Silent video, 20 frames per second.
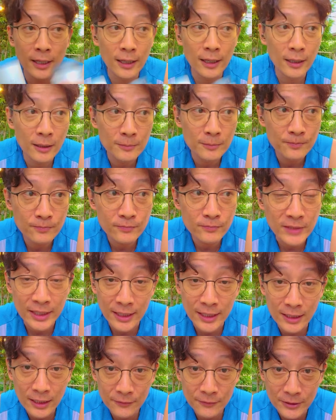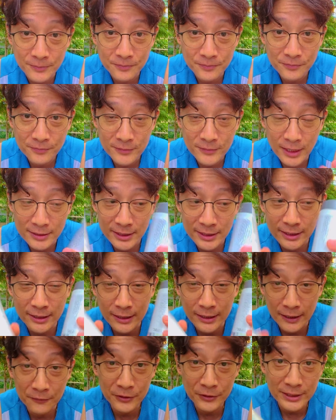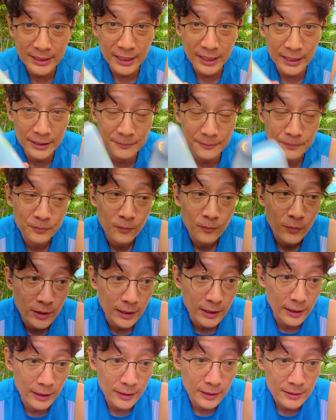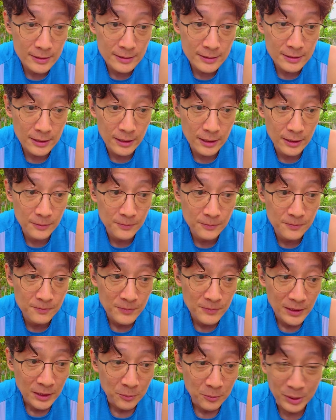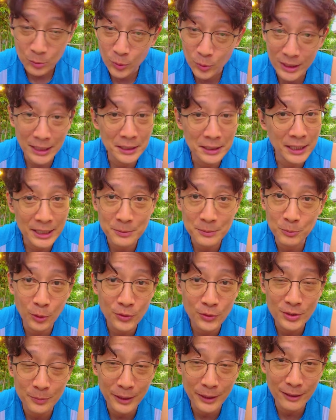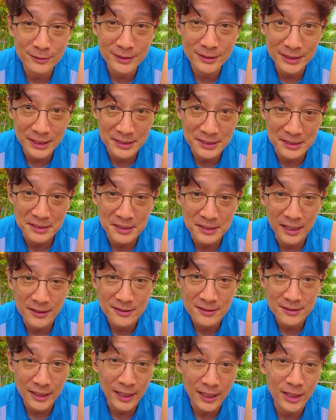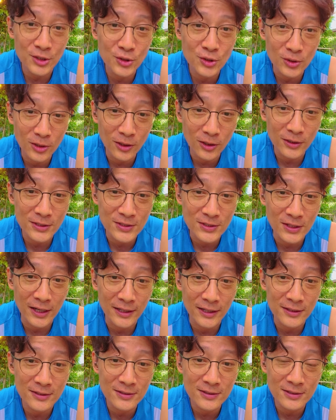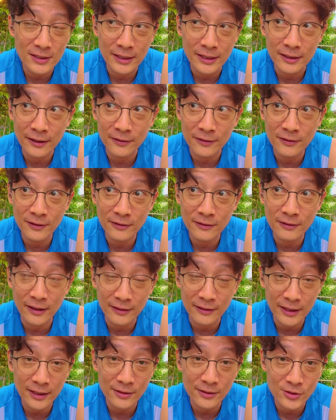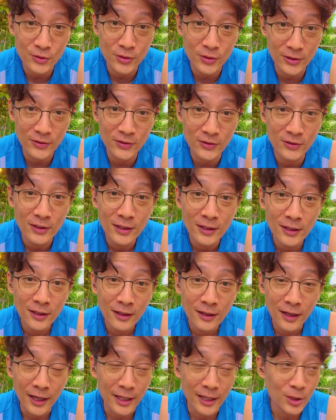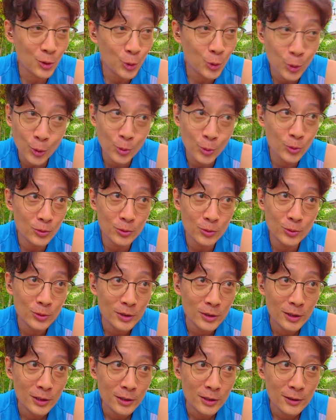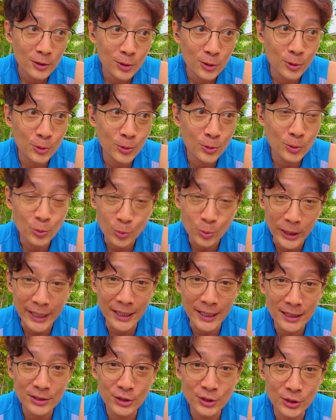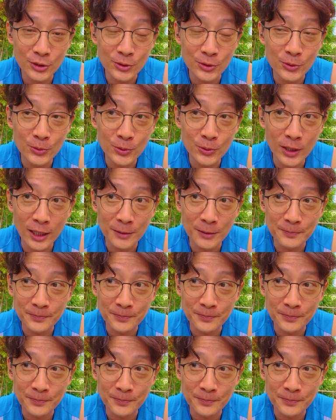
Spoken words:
And I love it. I take it every day. And but what I like most about it, it's a science, age lock science. And I think that is just a cool way to